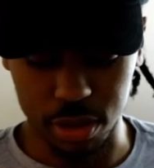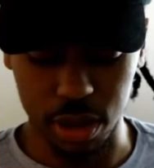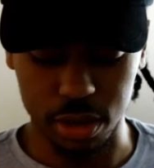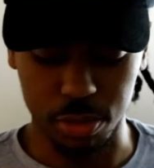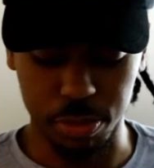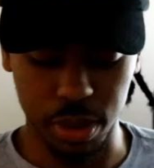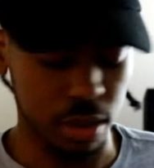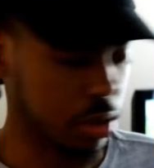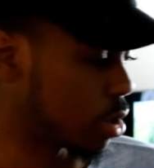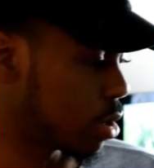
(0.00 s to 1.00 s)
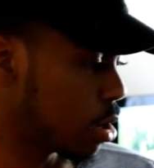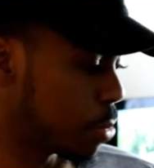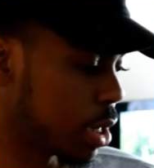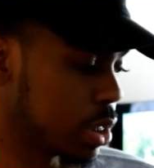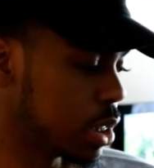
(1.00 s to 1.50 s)
has to be on
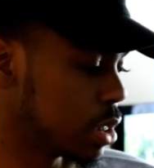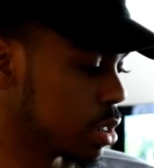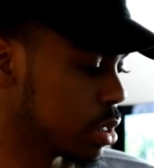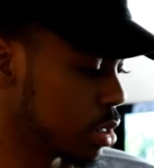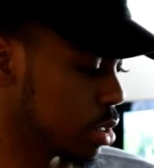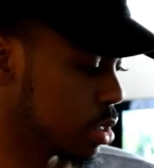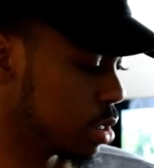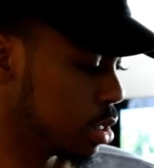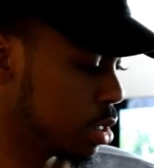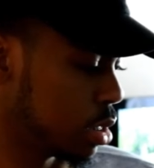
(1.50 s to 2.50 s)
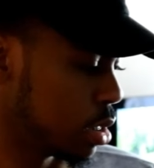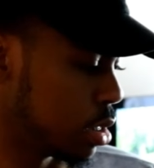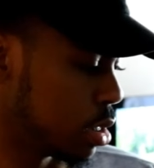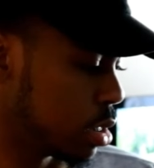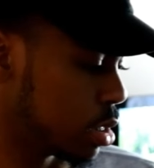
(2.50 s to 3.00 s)
my list
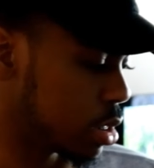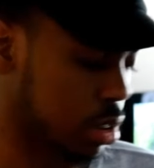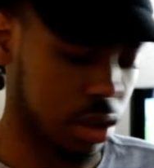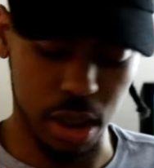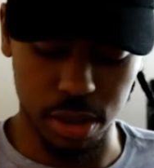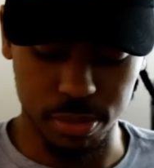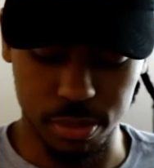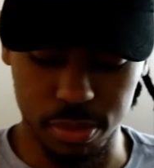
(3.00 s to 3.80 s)
to cop